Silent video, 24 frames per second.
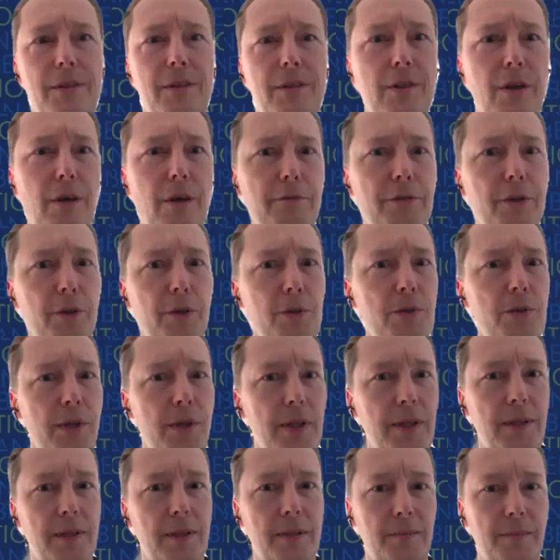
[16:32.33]

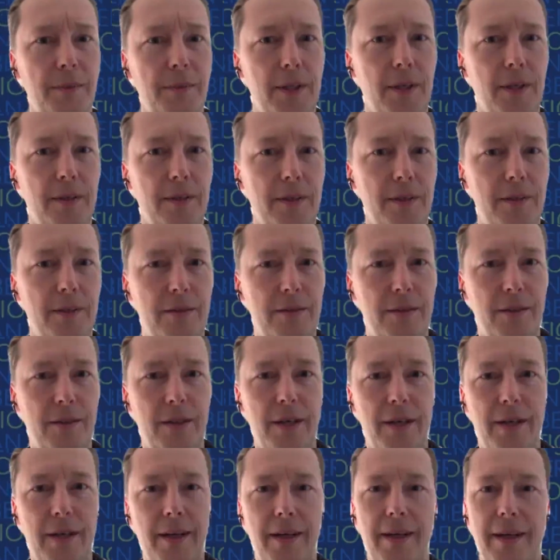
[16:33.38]
confusing because it's
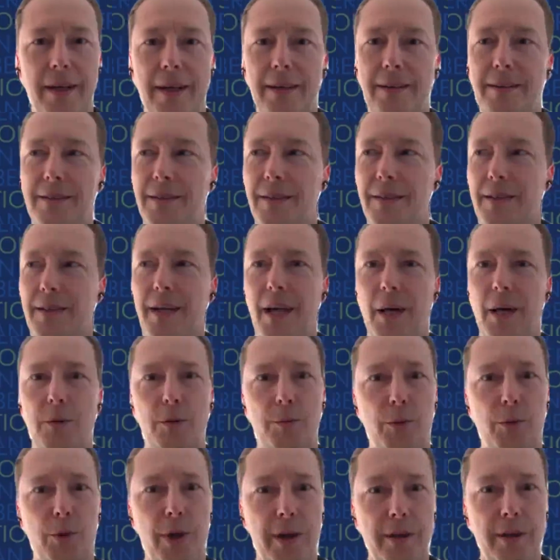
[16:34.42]

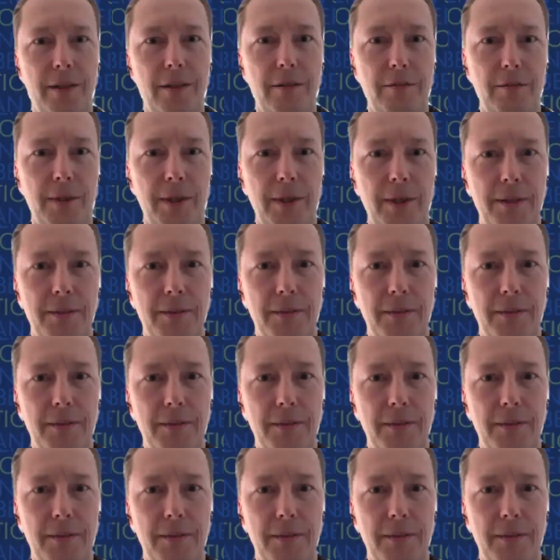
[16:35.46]
counterproductive, right?